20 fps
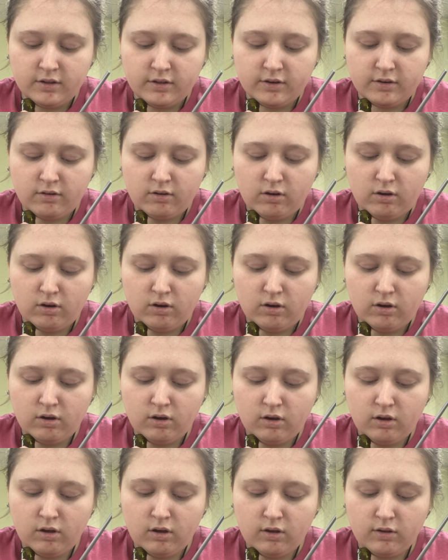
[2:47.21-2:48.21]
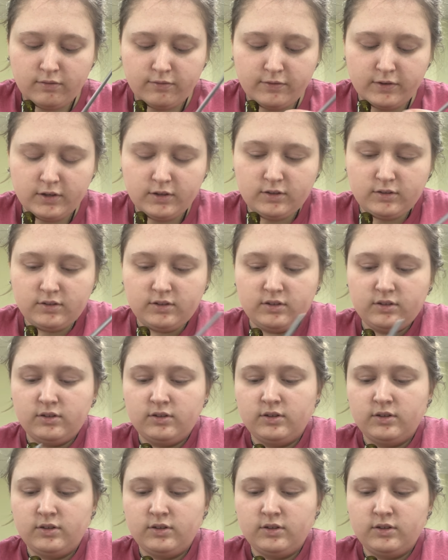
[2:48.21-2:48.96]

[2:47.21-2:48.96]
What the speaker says: they're all filled.